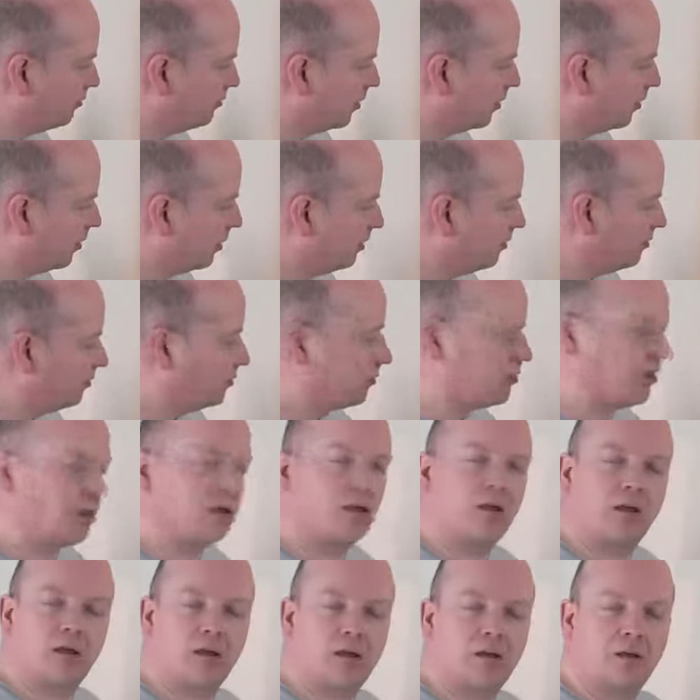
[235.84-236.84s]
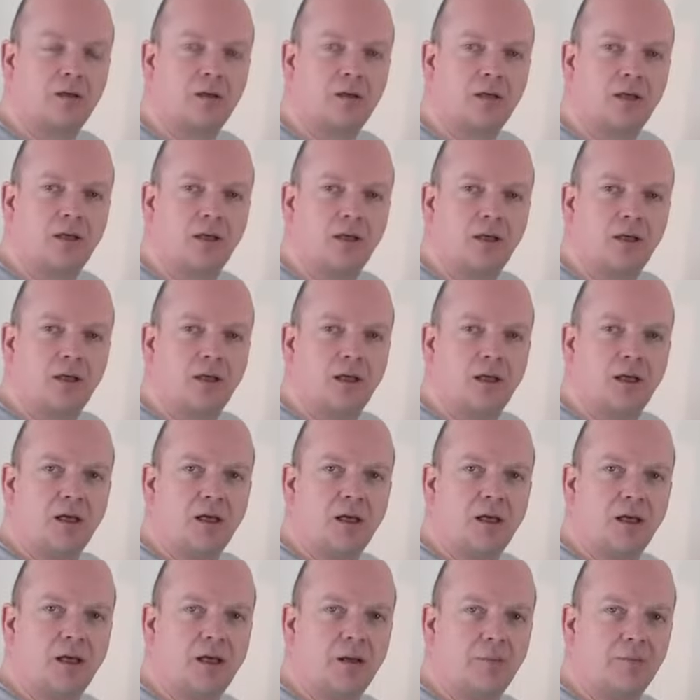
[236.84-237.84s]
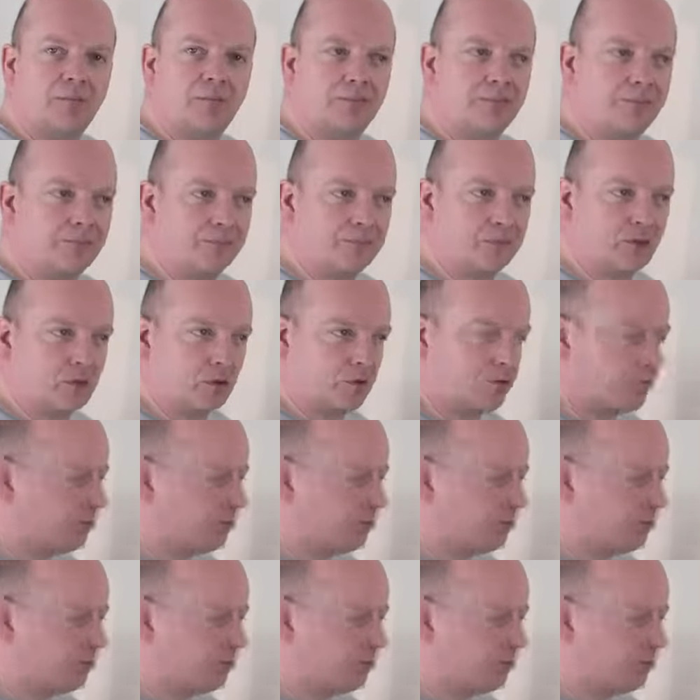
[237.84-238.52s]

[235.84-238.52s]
very thick, sort of